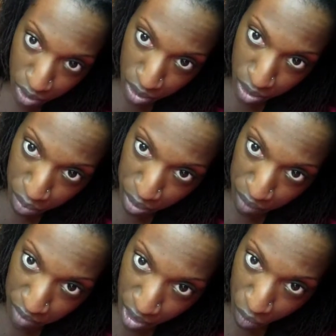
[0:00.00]
Then
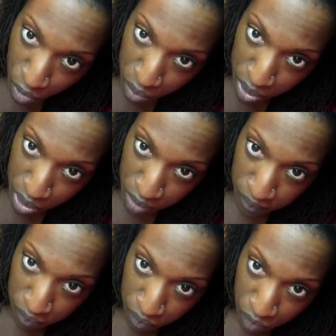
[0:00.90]
above that would be
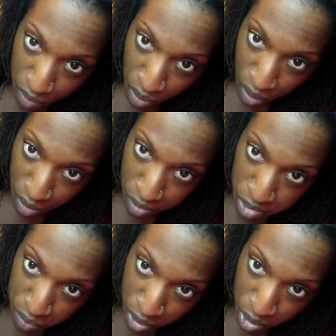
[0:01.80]
all
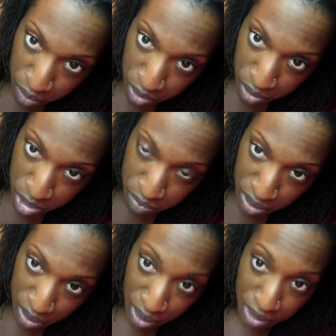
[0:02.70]
this part of hair that's
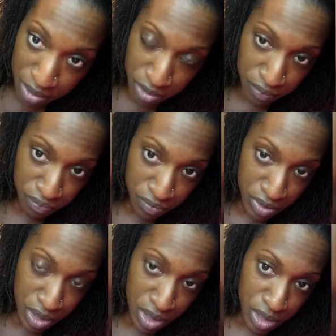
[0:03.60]
been locked.
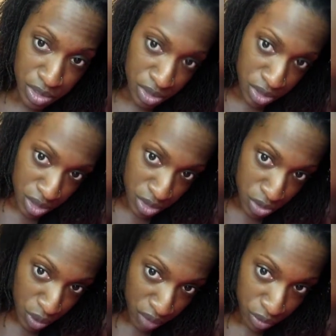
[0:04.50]
So then
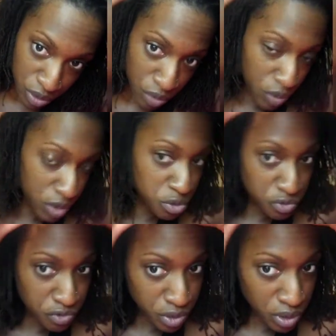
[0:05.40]
you have to go and
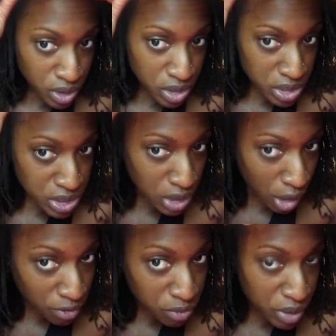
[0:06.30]
fill in that
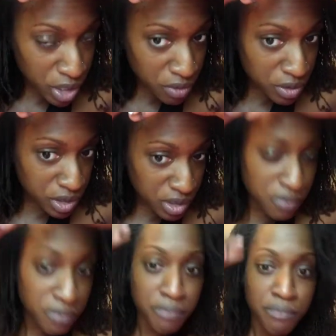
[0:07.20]
soft area
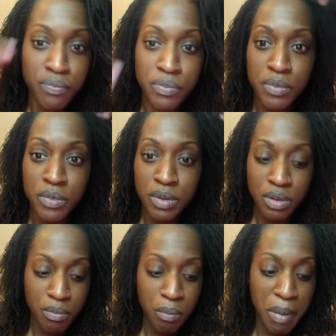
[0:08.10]

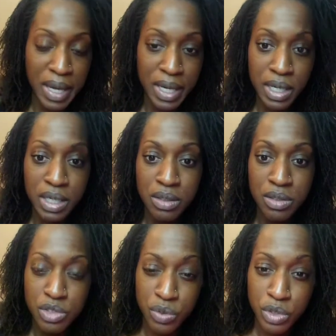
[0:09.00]
by
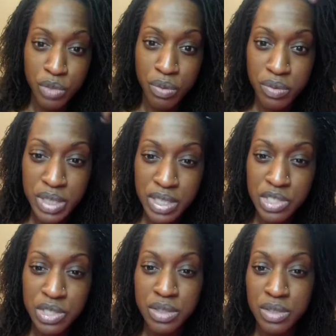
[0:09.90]
doing your
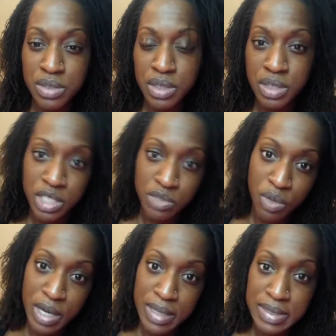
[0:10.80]
rotations. And that's
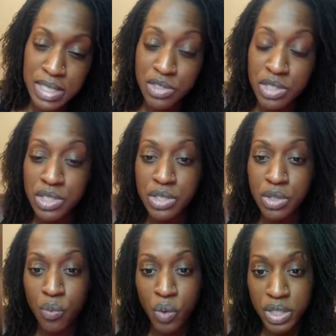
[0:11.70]
why I said you need to know
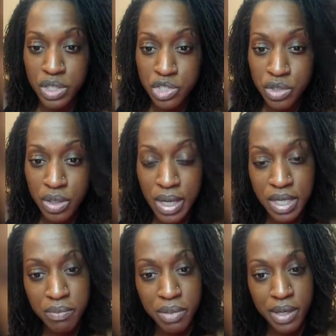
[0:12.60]
what is your
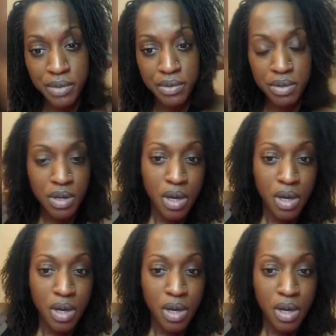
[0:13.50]
locking pattern.